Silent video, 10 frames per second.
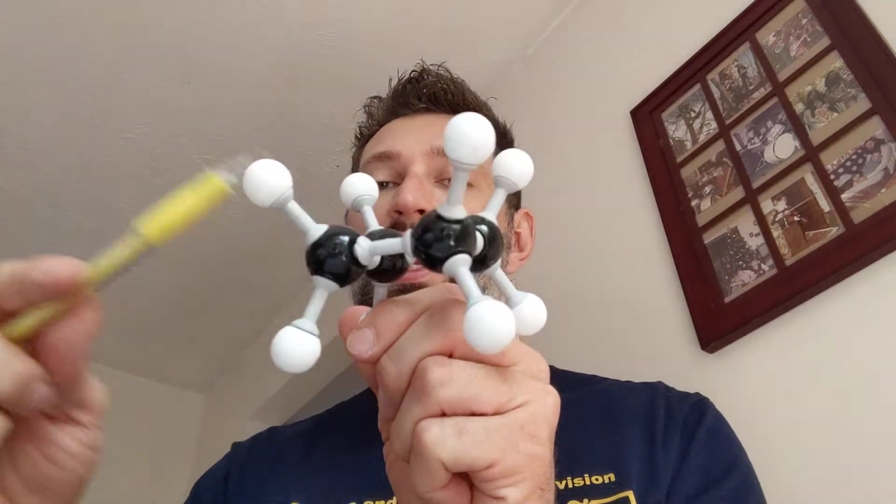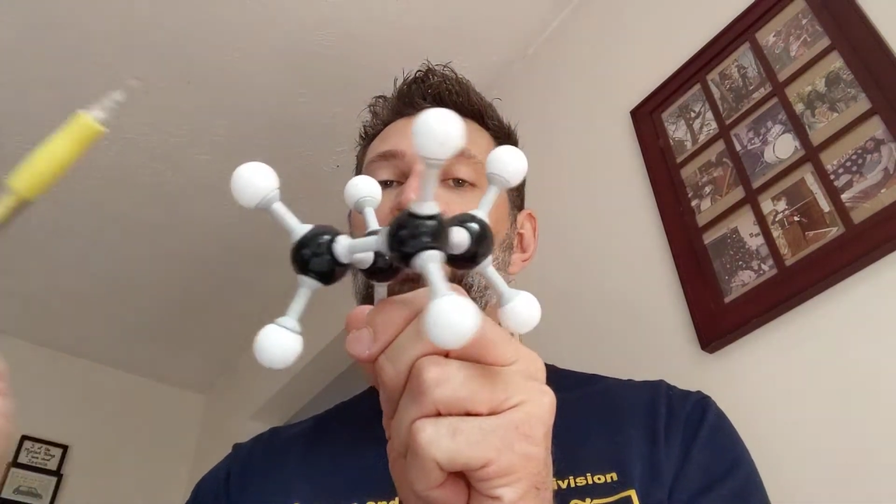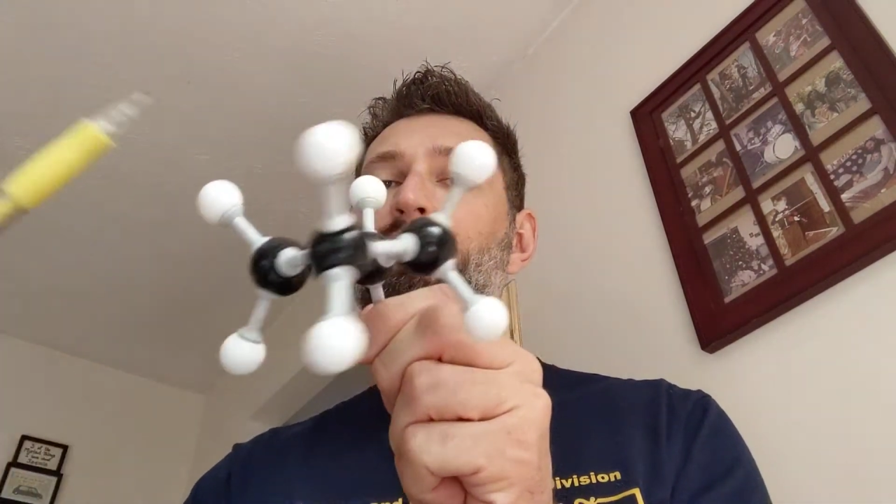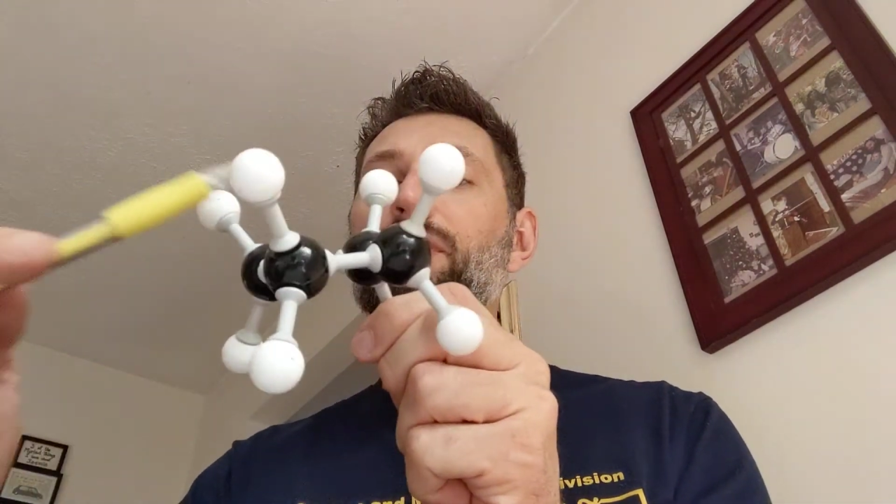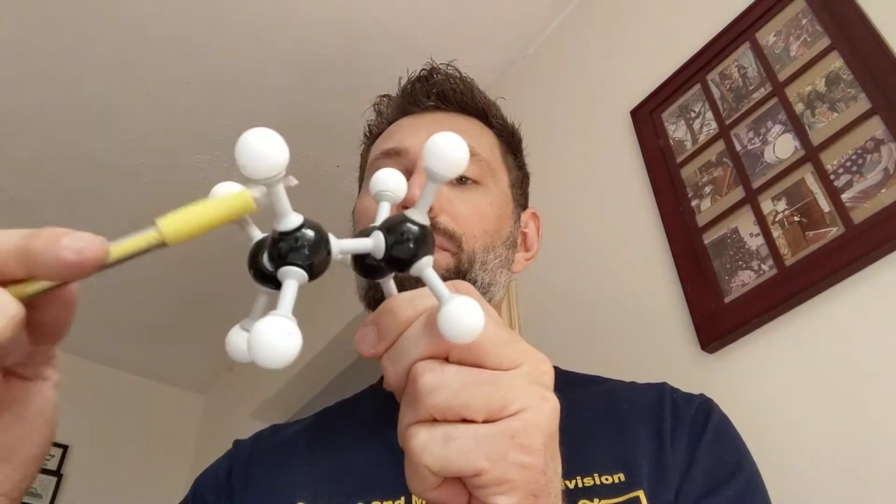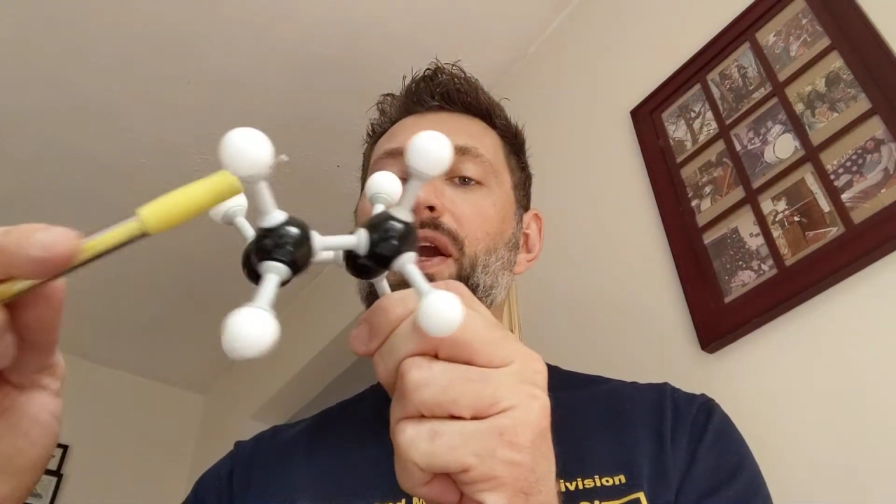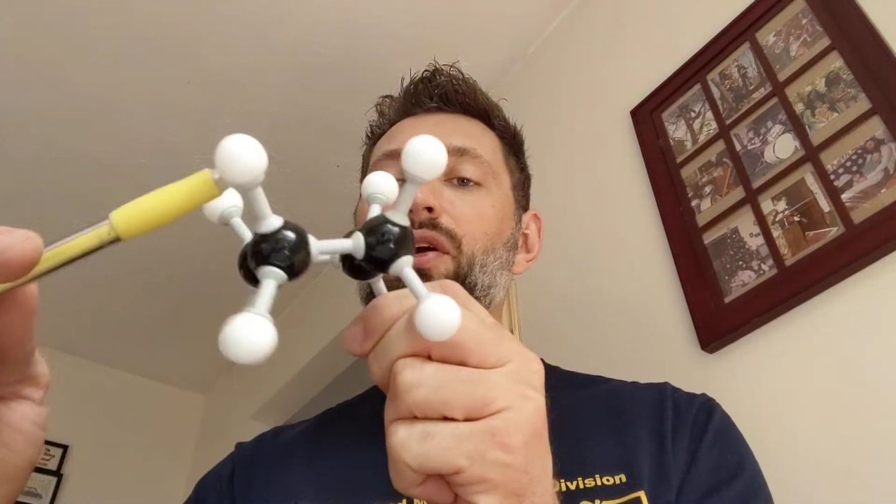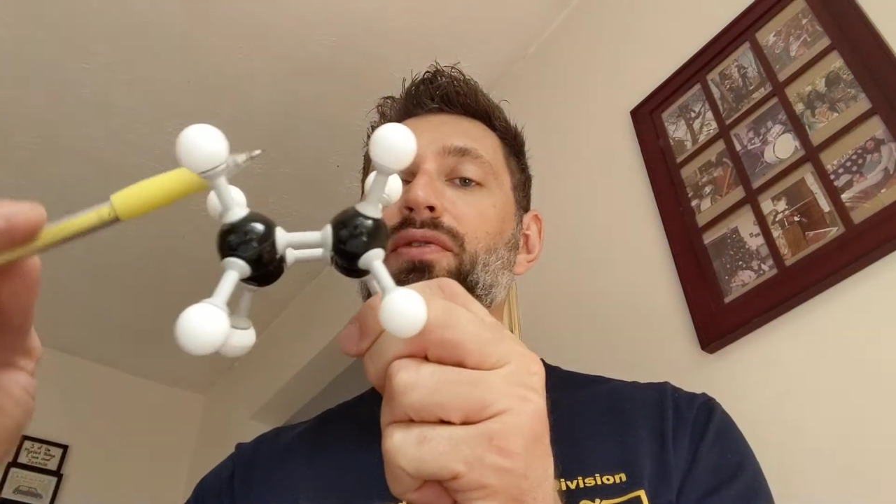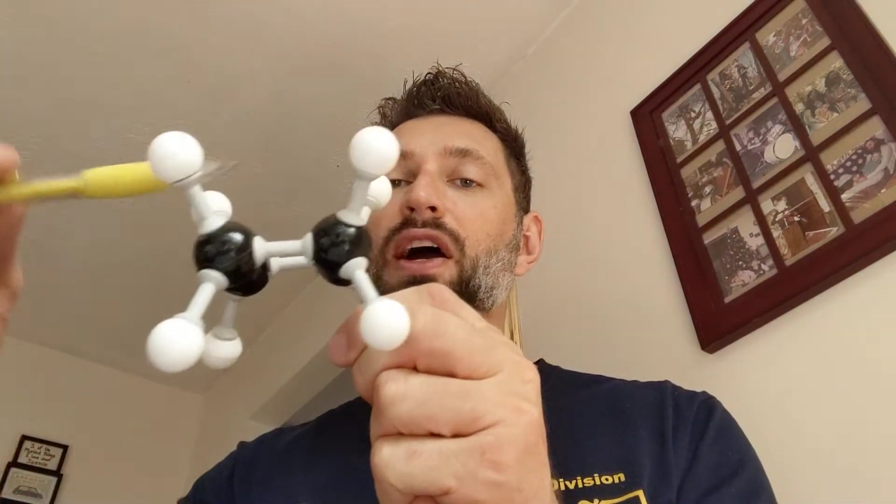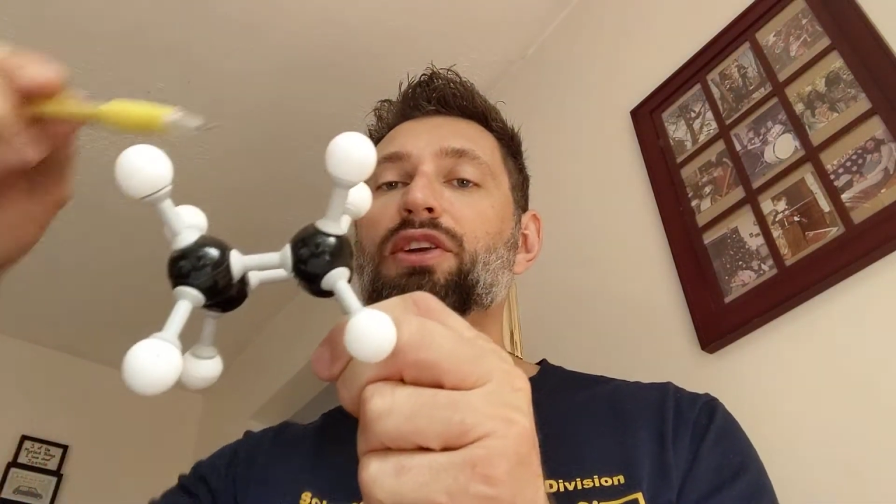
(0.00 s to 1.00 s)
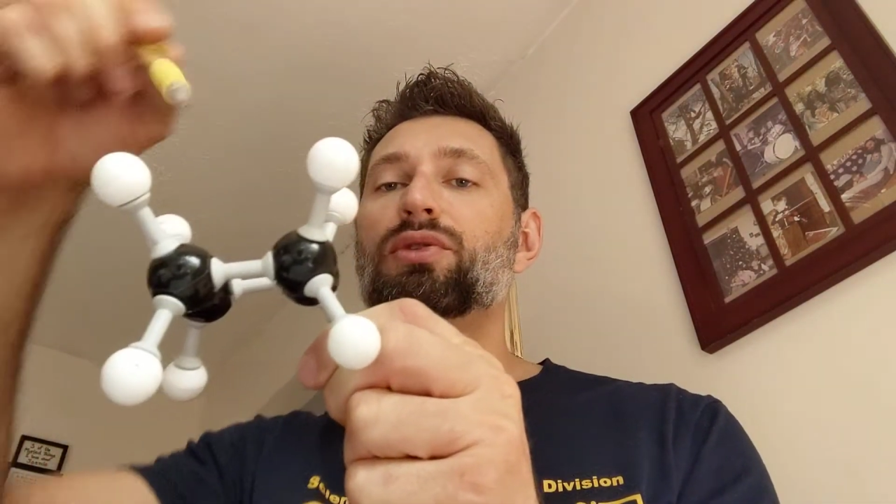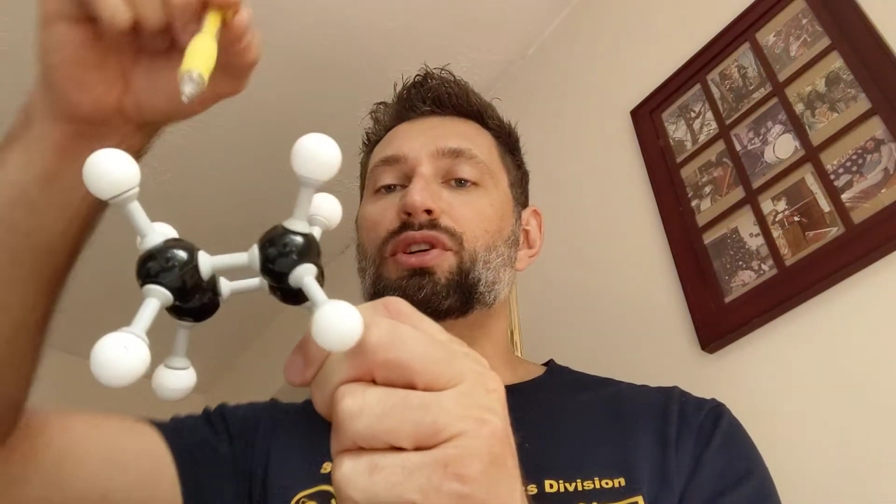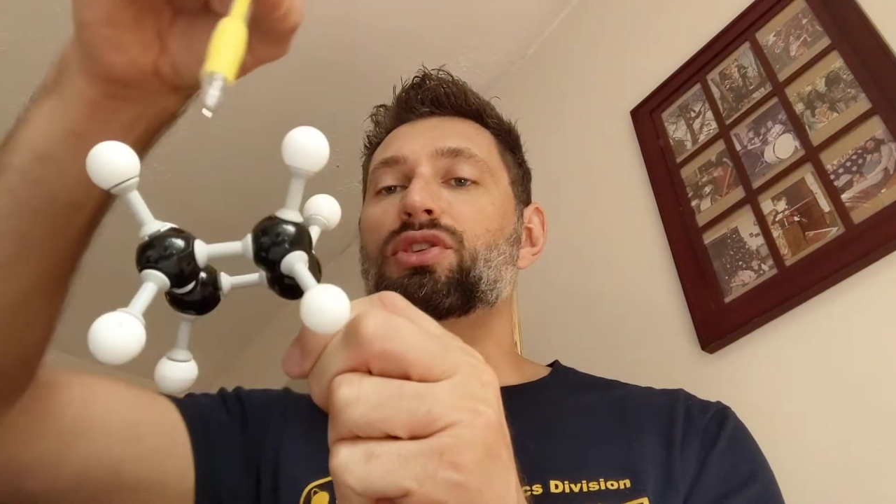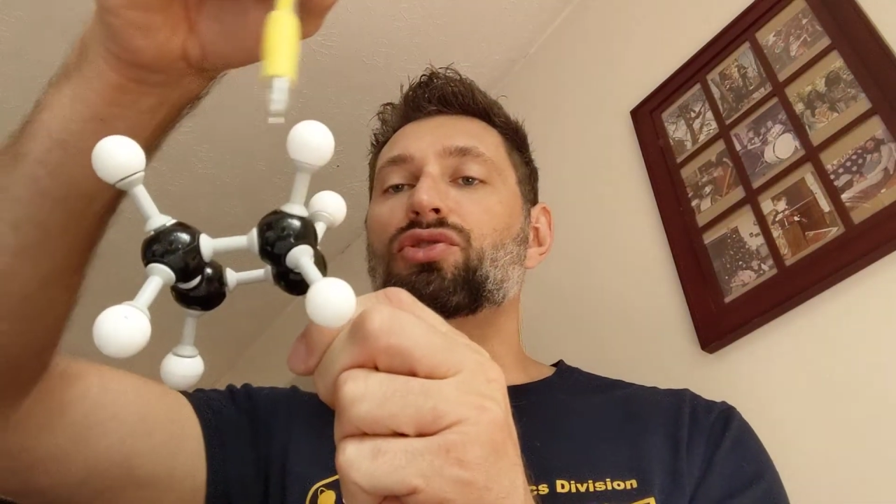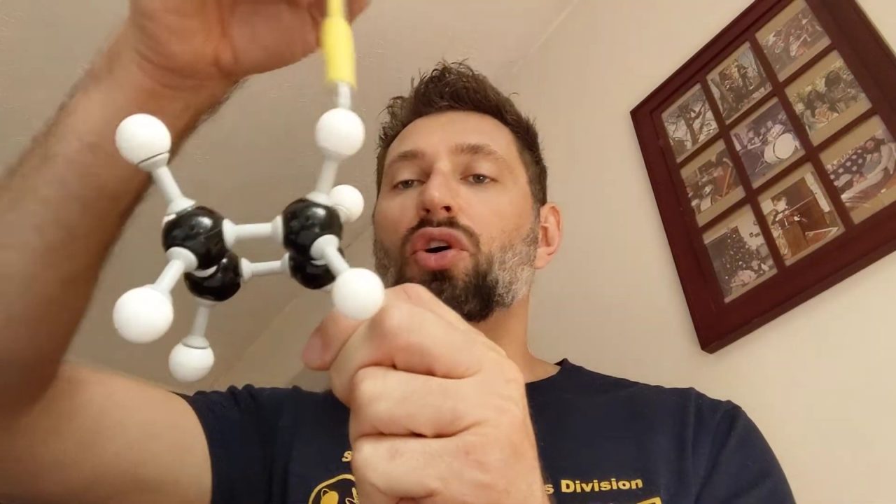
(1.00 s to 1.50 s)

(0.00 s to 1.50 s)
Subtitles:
every pair of hydrogens